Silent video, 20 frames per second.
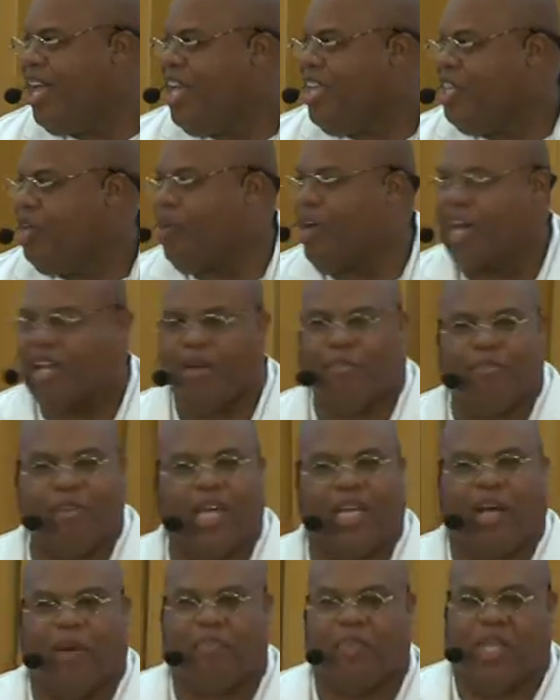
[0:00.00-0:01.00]
You got to
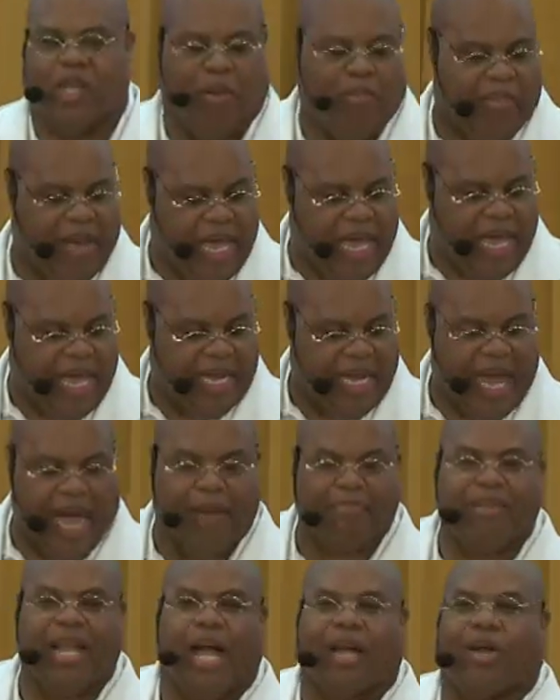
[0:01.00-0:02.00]
make up your mind,
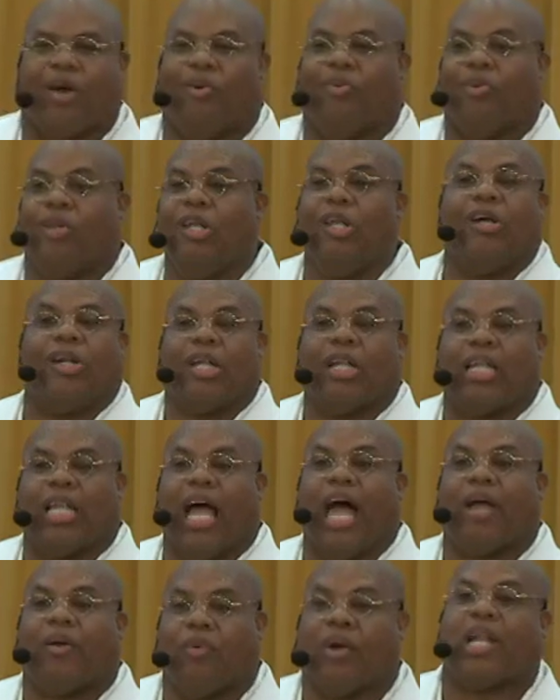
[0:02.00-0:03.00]
I'm not going to look
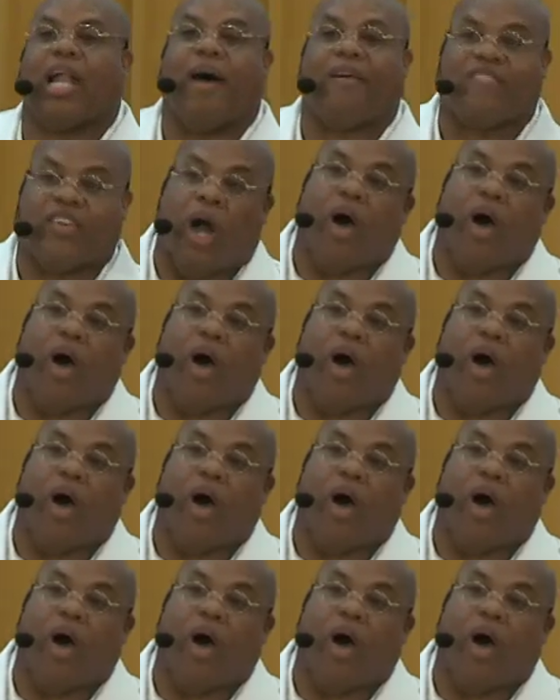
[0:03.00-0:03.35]
like what I've